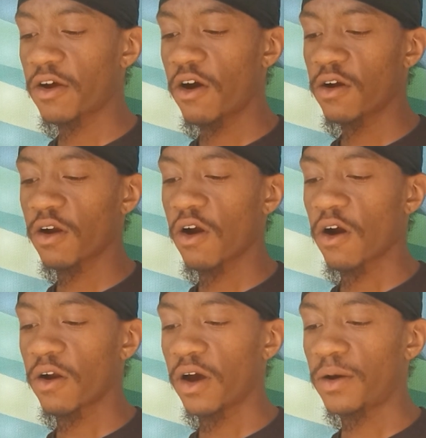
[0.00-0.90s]
heart
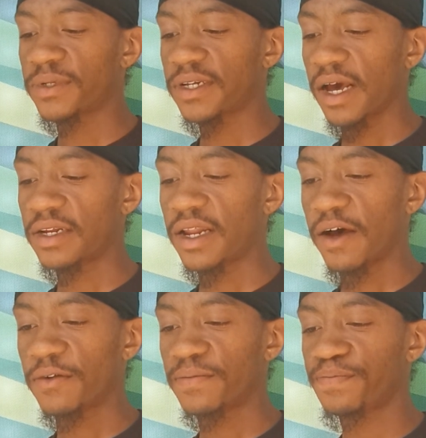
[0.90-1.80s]
card upside
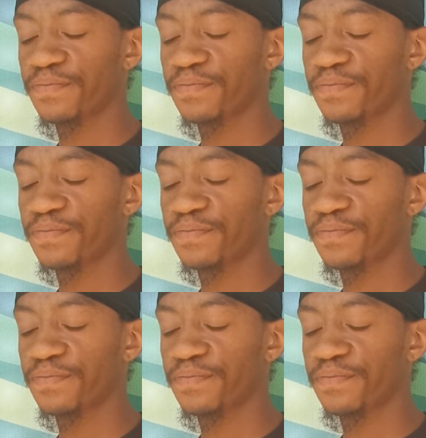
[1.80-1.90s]
down,